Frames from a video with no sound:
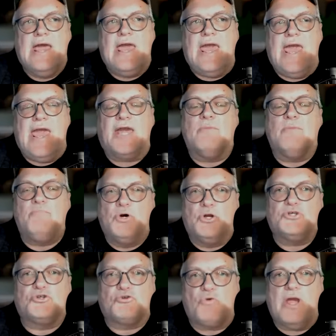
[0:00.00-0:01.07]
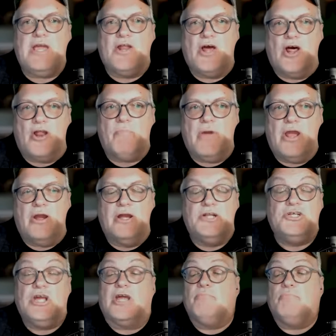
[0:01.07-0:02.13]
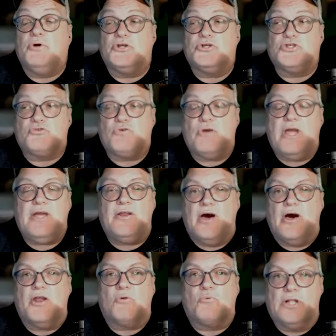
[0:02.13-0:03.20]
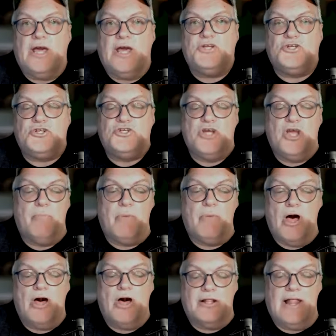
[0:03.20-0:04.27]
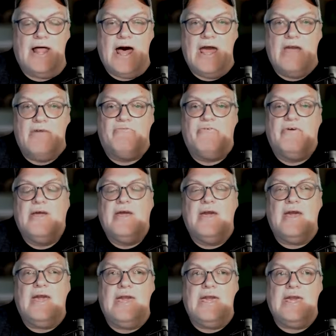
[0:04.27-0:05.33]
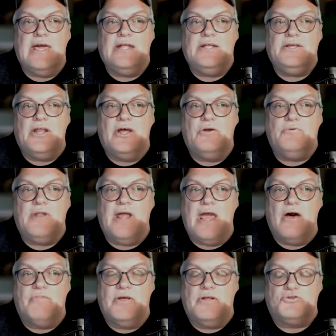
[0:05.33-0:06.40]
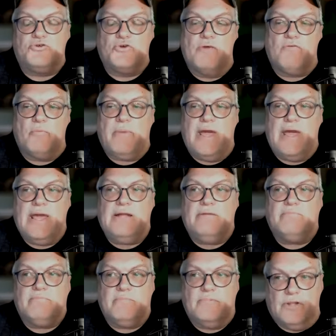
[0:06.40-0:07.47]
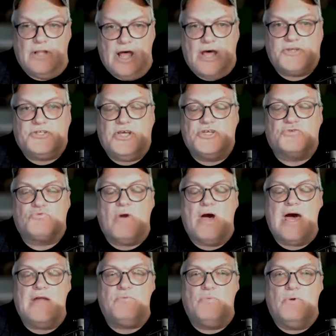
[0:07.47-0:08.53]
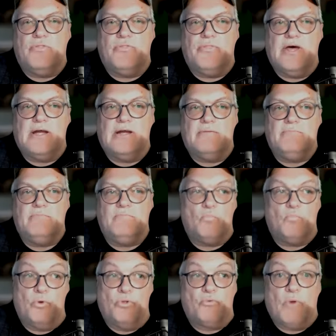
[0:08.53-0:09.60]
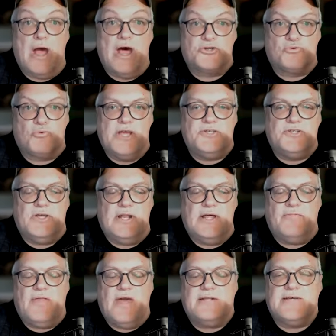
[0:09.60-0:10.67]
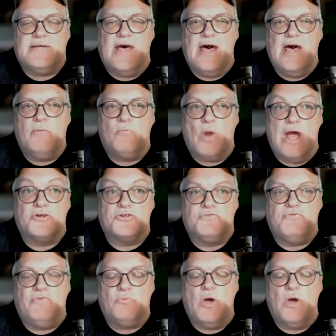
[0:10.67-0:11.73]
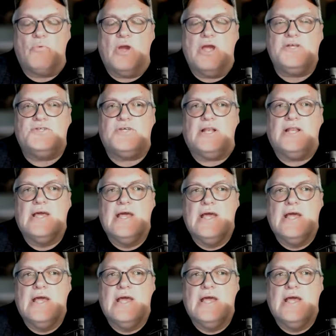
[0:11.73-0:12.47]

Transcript: it can put a strain on a marriage it can put a strain on a relationship on a life and you know now that trevor bayne lost his ride with uh with roush racing at that time roush fenway racing